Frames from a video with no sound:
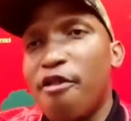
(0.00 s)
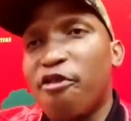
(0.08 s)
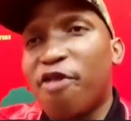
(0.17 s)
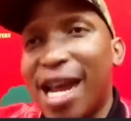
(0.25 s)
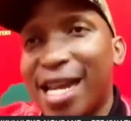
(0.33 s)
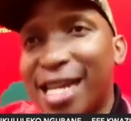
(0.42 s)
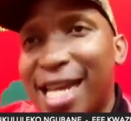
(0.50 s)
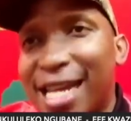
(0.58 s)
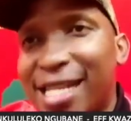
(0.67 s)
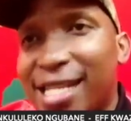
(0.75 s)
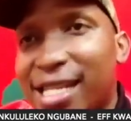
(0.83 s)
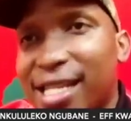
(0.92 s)

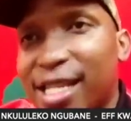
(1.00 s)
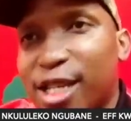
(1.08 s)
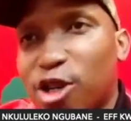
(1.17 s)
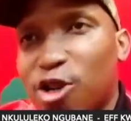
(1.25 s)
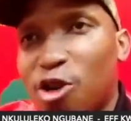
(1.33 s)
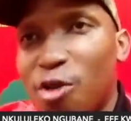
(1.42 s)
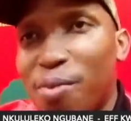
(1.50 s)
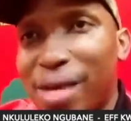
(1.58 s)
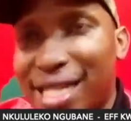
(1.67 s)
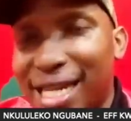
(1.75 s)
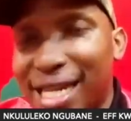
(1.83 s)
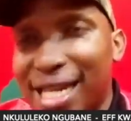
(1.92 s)
finance
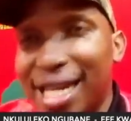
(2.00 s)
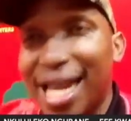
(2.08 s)
committee